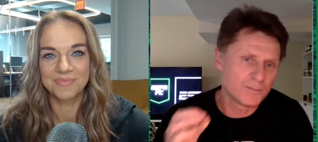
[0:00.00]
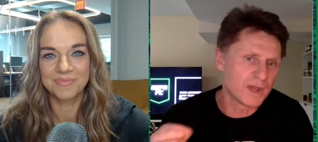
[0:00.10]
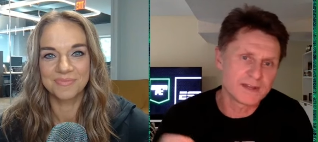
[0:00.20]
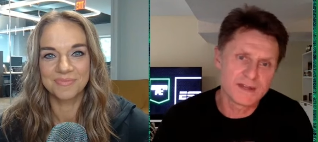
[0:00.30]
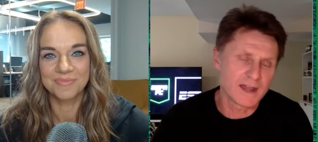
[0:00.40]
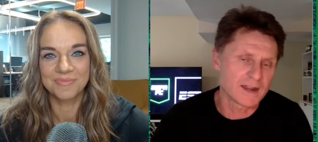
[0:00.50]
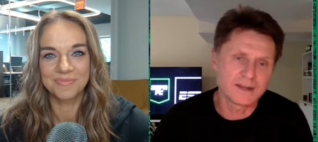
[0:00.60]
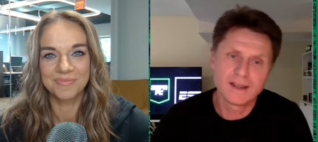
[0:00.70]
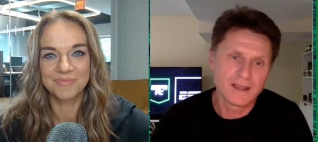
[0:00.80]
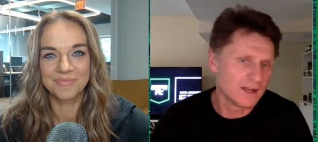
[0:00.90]
Speaker 1: bad night,
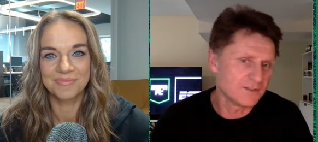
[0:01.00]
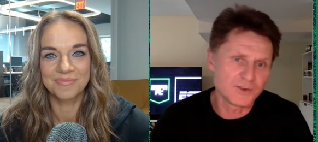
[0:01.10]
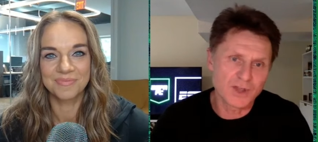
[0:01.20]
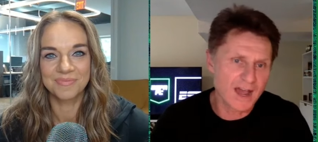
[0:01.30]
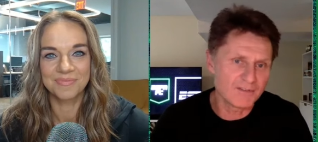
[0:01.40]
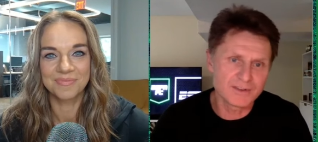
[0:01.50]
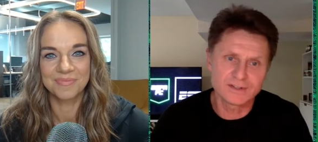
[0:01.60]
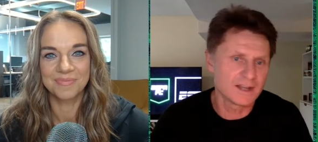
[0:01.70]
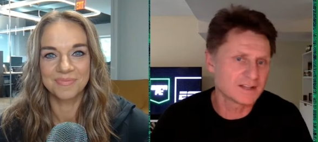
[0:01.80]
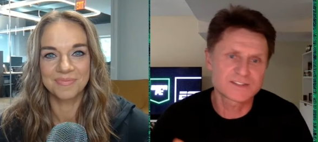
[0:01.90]
and if you have
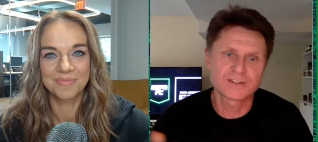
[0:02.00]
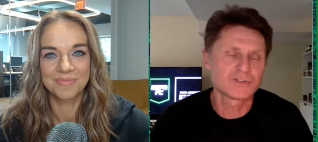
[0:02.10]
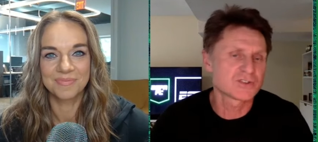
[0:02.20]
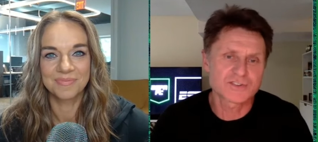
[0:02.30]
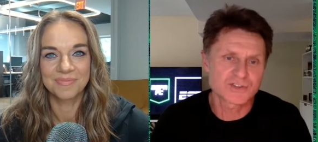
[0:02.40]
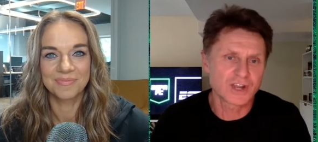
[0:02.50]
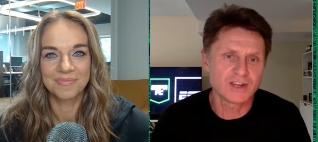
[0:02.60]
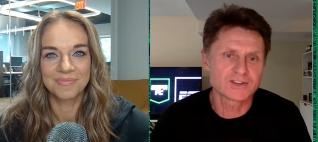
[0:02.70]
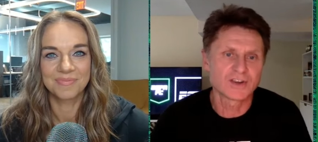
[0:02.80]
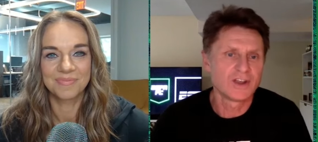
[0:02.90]
it, that still doesn't
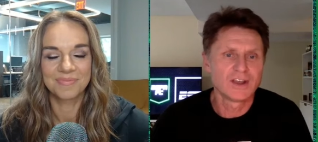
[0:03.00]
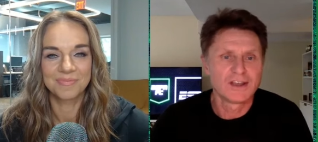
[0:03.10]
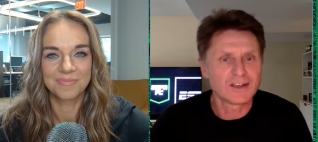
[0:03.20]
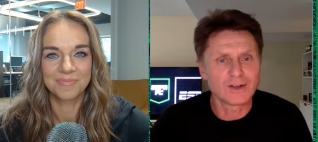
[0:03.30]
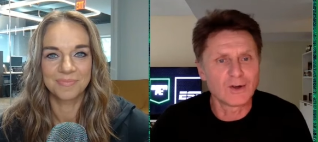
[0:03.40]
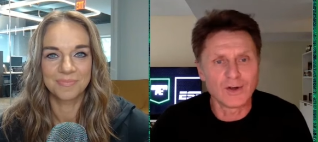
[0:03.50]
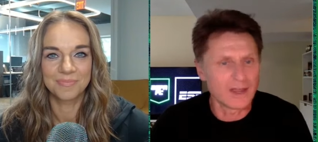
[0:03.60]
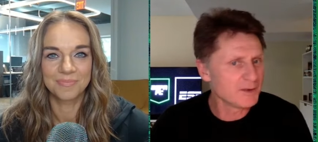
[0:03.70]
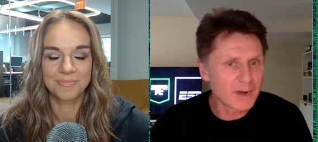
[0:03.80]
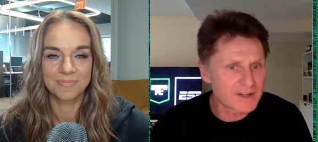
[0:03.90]
change. You know,
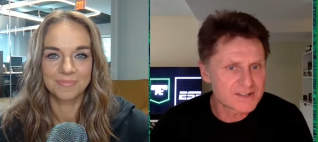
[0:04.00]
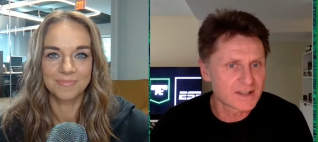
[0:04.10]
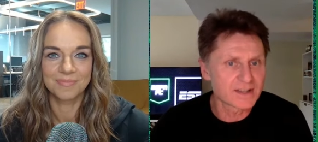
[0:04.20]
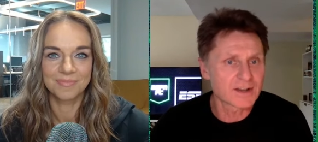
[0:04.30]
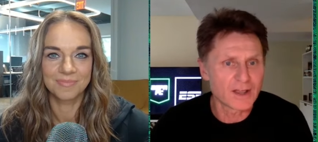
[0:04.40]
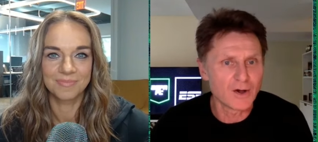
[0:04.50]
anybody's thinking. I